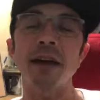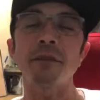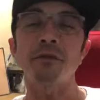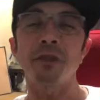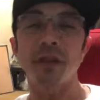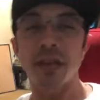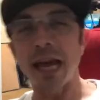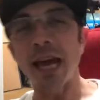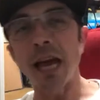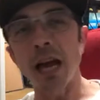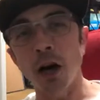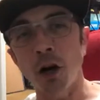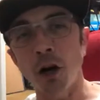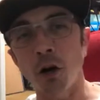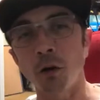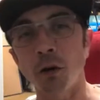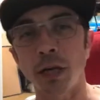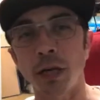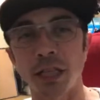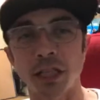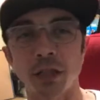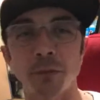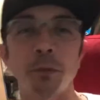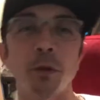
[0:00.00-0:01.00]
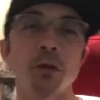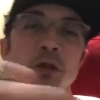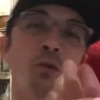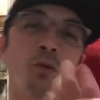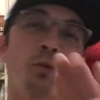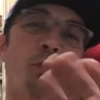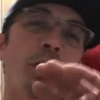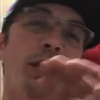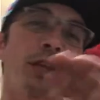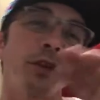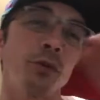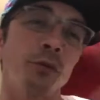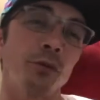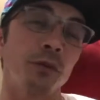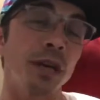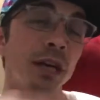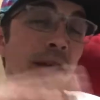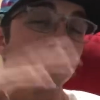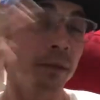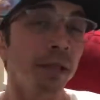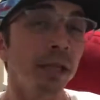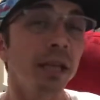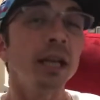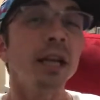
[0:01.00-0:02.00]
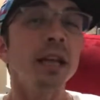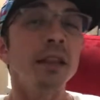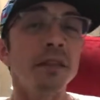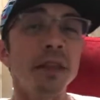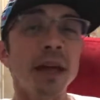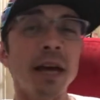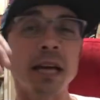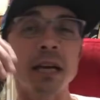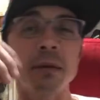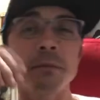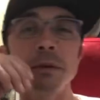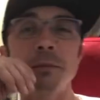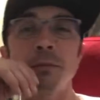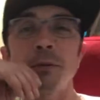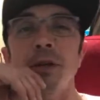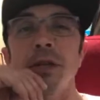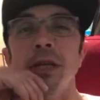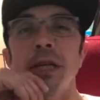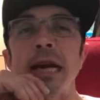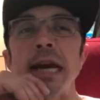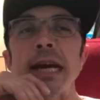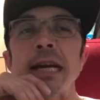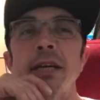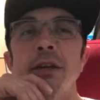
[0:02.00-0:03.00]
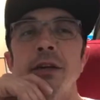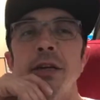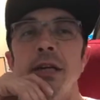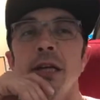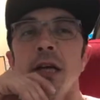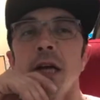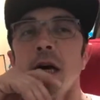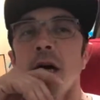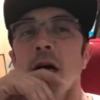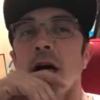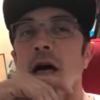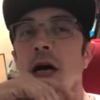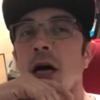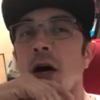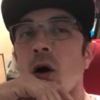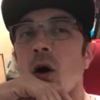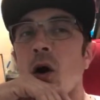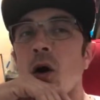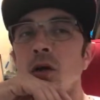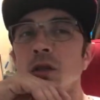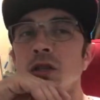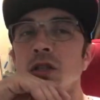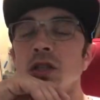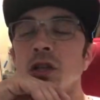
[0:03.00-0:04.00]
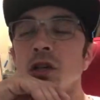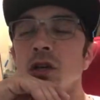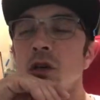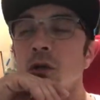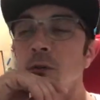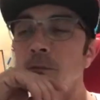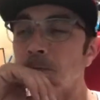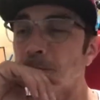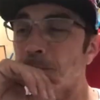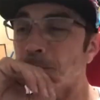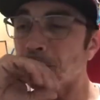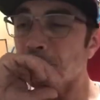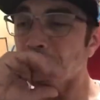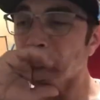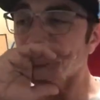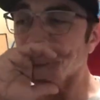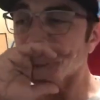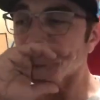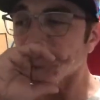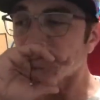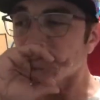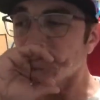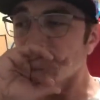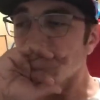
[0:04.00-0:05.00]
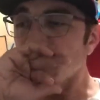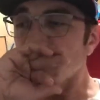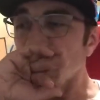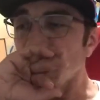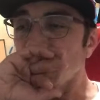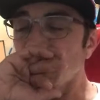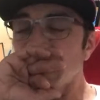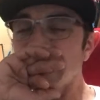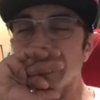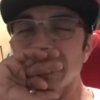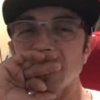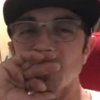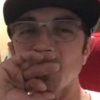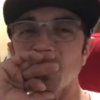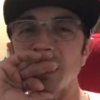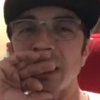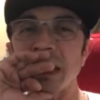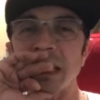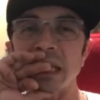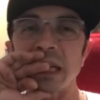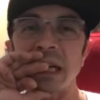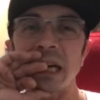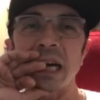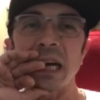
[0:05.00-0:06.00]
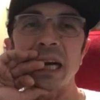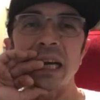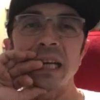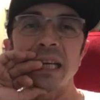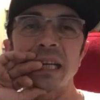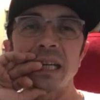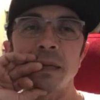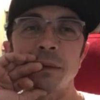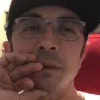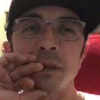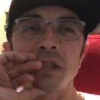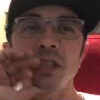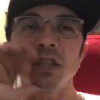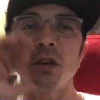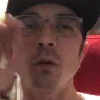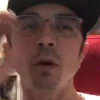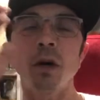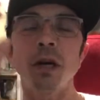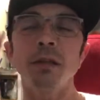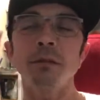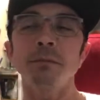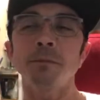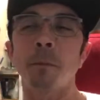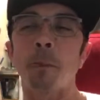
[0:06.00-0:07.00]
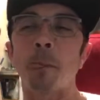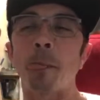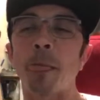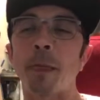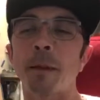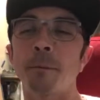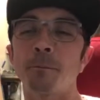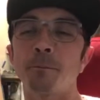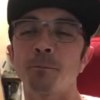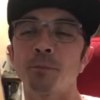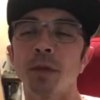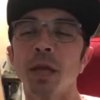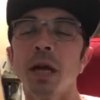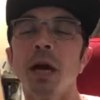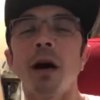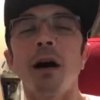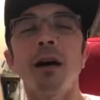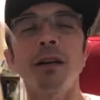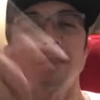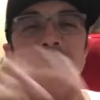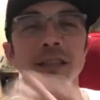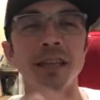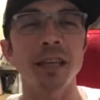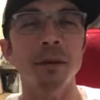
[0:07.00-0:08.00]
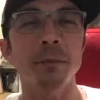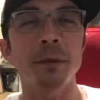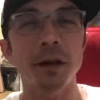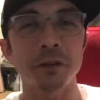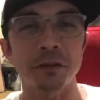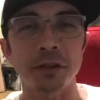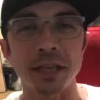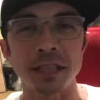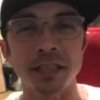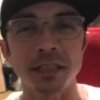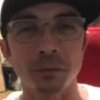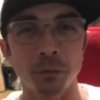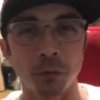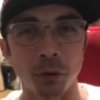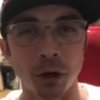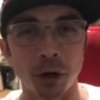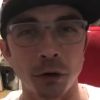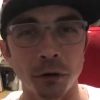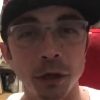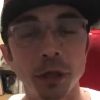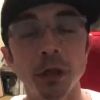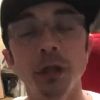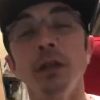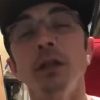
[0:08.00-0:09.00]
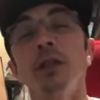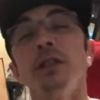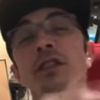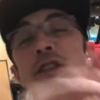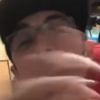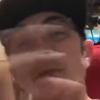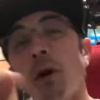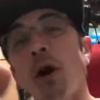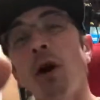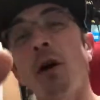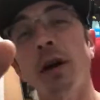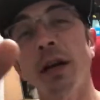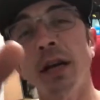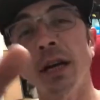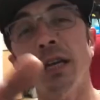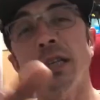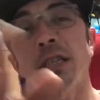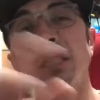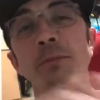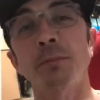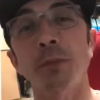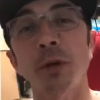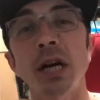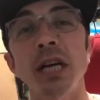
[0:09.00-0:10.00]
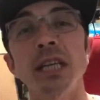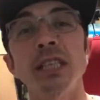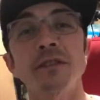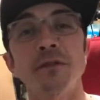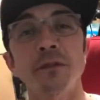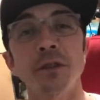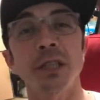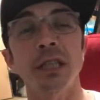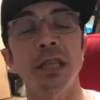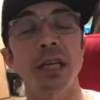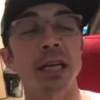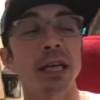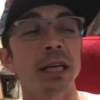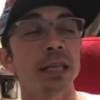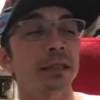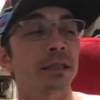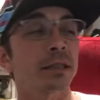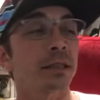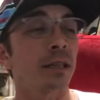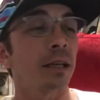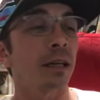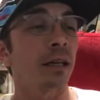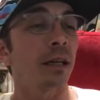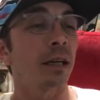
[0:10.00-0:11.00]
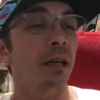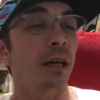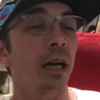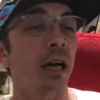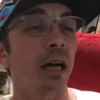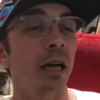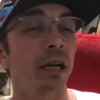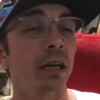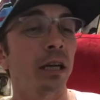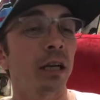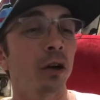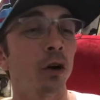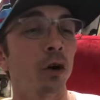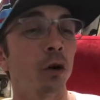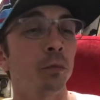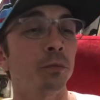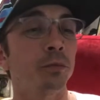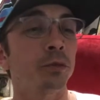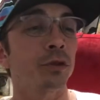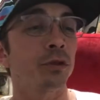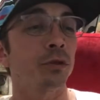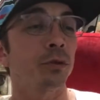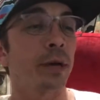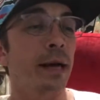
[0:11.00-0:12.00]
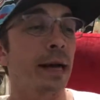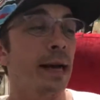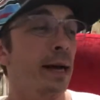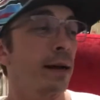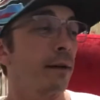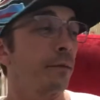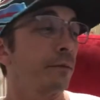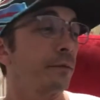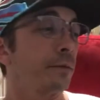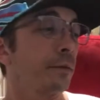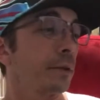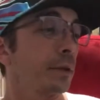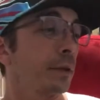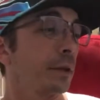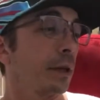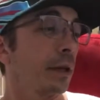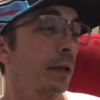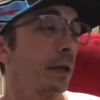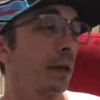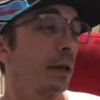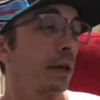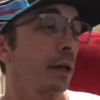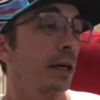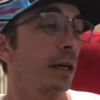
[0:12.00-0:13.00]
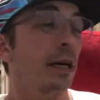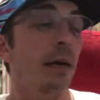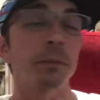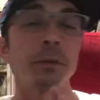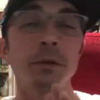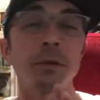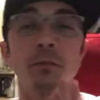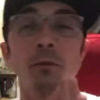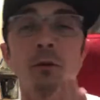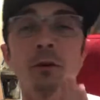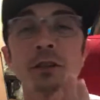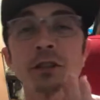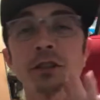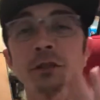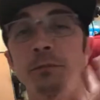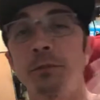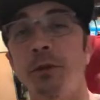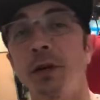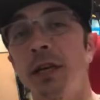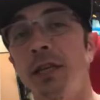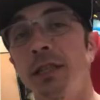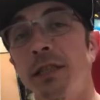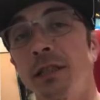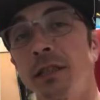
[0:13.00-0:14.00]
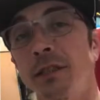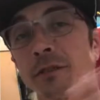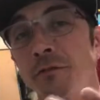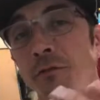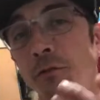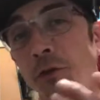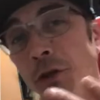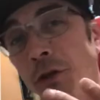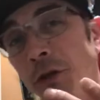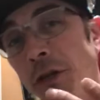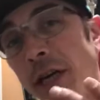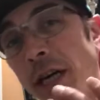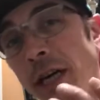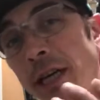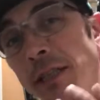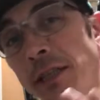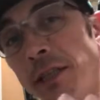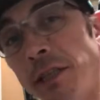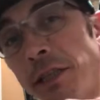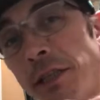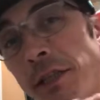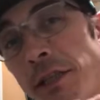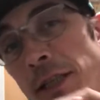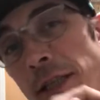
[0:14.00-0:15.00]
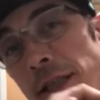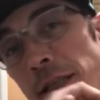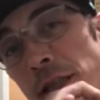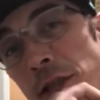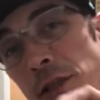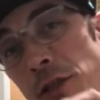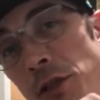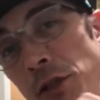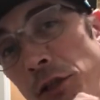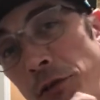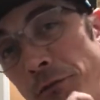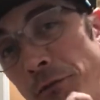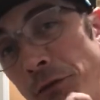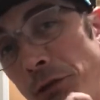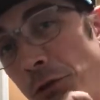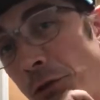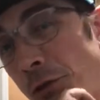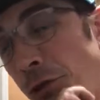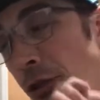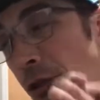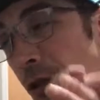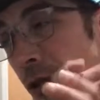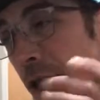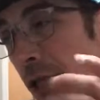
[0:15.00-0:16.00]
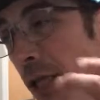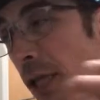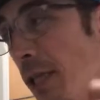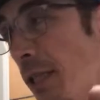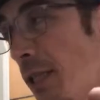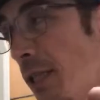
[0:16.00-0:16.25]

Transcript: now as opposed to what I knew then, that can be pretty accurate. Also, this week, you know what? I'll tell you about that tomorrow. Tomorrow I got a surprise for you guys. I hope to have a couple of more surprises for you guys here in the near future as